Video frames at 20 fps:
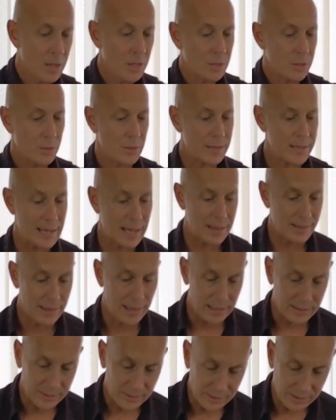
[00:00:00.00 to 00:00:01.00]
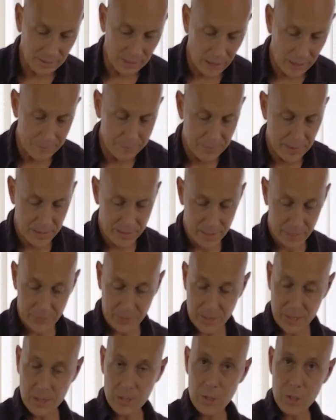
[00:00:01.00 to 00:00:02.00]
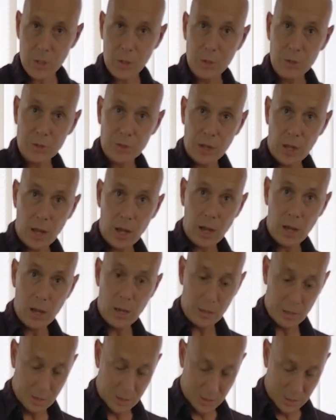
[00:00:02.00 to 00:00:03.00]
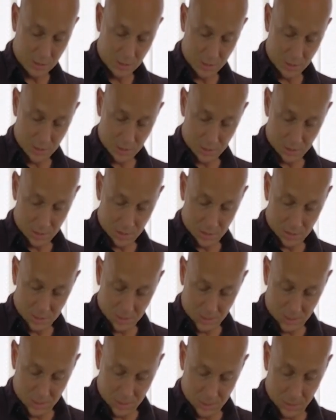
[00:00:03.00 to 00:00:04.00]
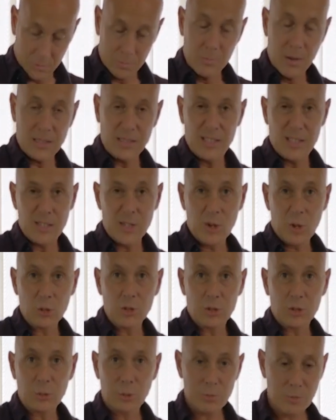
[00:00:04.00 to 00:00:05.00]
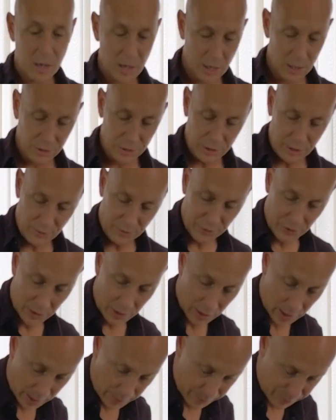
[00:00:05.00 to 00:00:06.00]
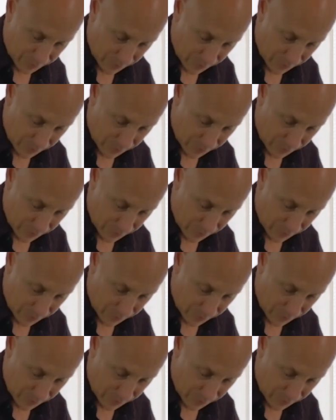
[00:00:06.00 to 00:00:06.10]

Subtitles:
So again, that side bending, we can use our basically costal margin, if you like,